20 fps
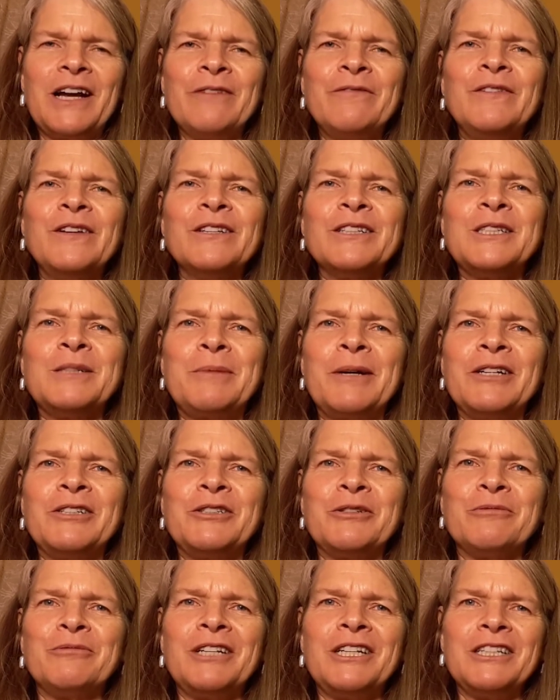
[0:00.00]
feel inspired
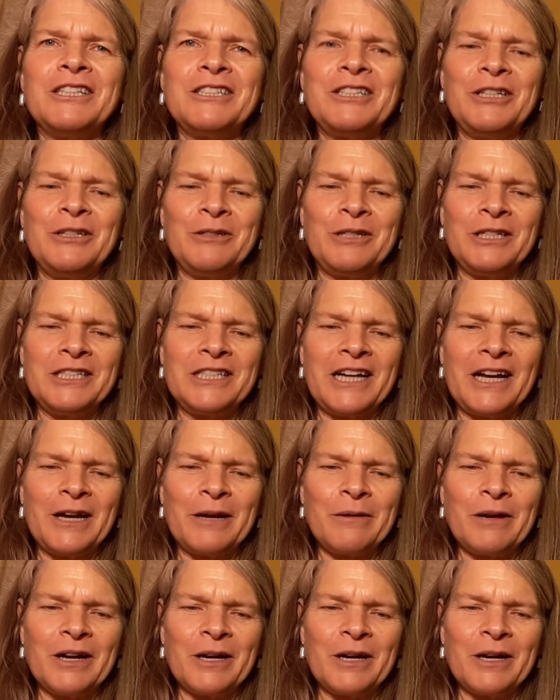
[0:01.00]
to read it to you today.